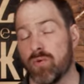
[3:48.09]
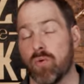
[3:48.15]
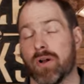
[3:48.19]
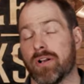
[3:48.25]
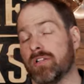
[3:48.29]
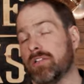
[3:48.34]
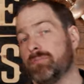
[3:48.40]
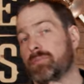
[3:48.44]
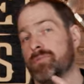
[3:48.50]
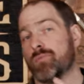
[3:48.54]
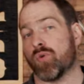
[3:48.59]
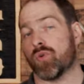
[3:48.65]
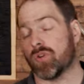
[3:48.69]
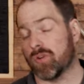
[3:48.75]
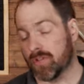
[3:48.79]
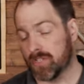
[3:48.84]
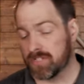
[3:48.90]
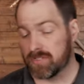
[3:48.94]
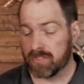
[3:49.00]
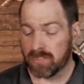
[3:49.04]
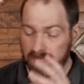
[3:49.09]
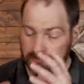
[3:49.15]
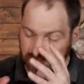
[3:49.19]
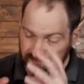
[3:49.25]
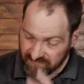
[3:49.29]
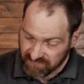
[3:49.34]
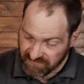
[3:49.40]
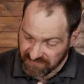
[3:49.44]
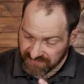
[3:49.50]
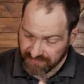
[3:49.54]
we want a little bit more orange,
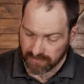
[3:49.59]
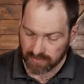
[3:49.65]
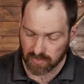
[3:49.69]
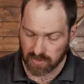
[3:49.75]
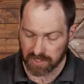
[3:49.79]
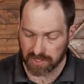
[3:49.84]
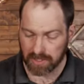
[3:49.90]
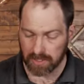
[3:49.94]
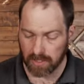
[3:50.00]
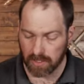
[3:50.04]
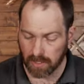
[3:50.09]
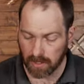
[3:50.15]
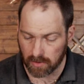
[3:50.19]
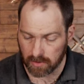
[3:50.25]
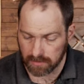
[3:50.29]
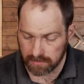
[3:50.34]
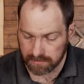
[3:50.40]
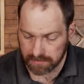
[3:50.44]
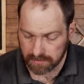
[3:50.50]
we're good to go.